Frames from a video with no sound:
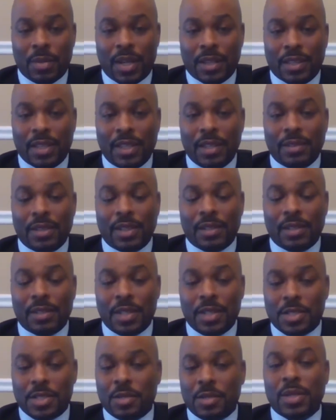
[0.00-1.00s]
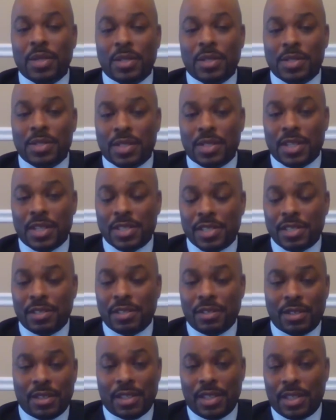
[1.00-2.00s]
But I think there needs to be a
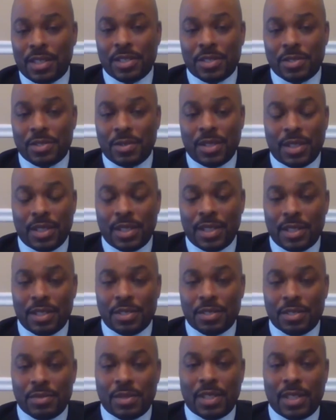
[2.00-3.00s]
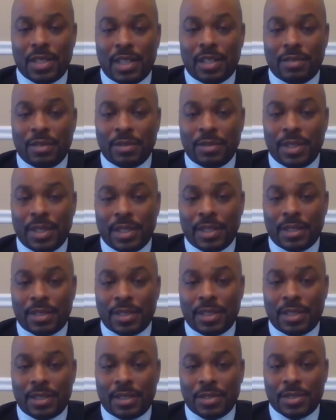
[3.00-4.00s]
discussion on an industry to industry level
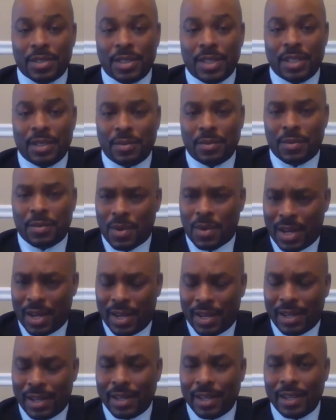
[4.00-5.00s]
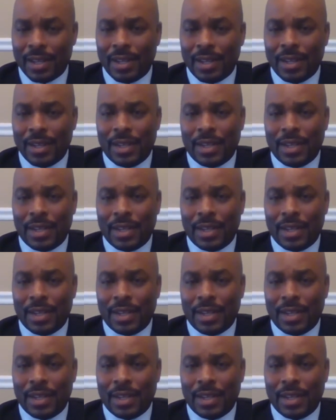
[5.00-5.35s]
there to understand why.